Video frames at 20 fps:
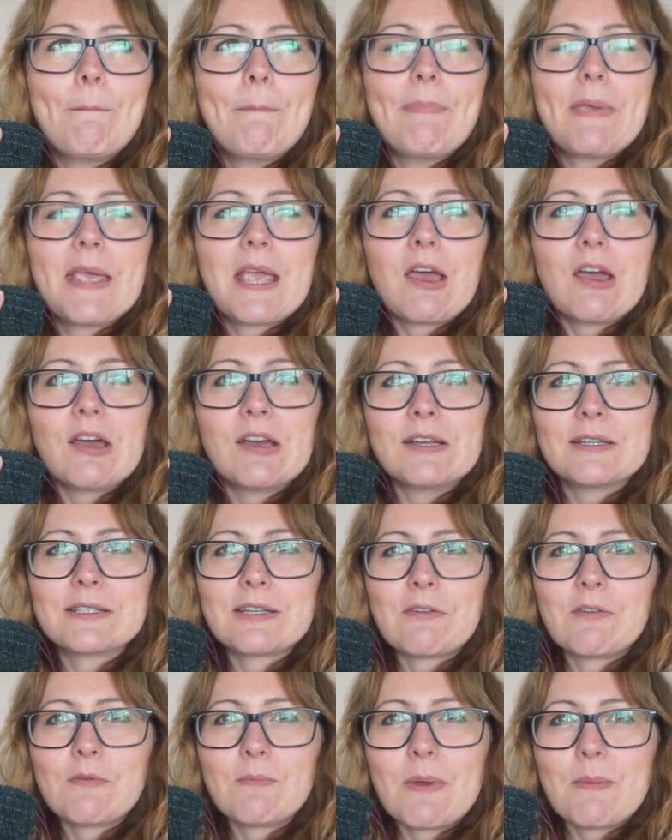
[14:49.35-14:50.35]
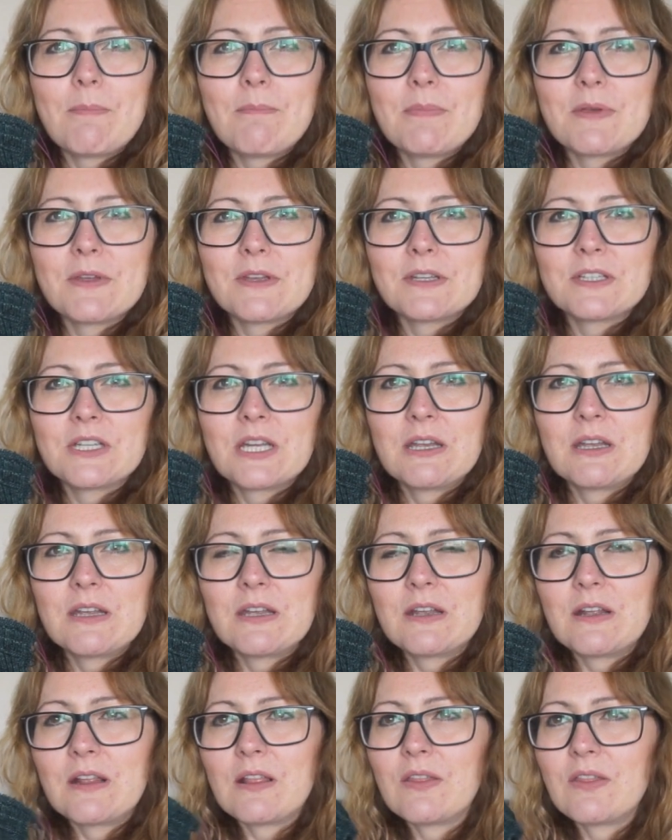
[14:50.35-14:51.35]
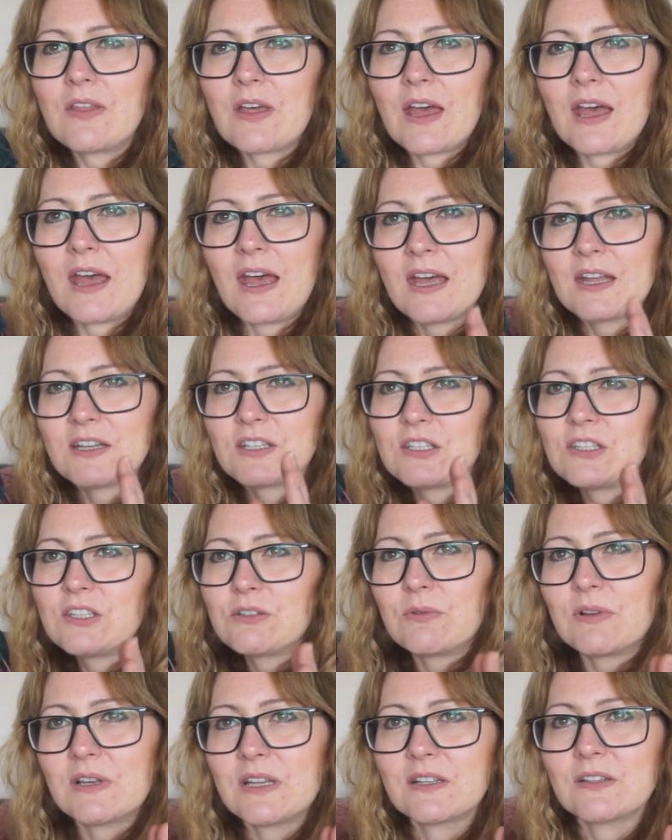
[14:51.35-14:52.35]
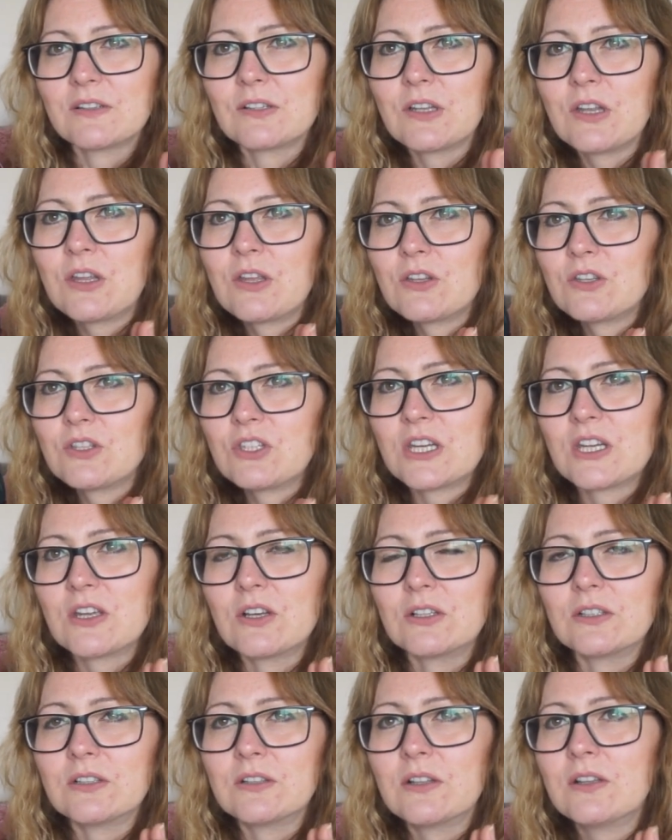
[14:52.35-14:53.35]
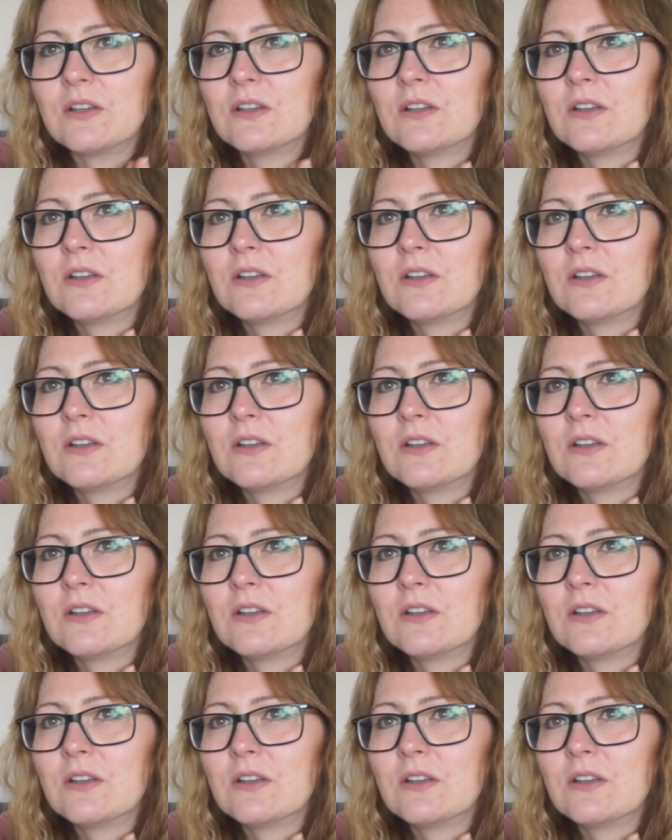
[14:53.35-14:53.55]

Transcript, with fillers: because I remembered that I had to do a little jiggle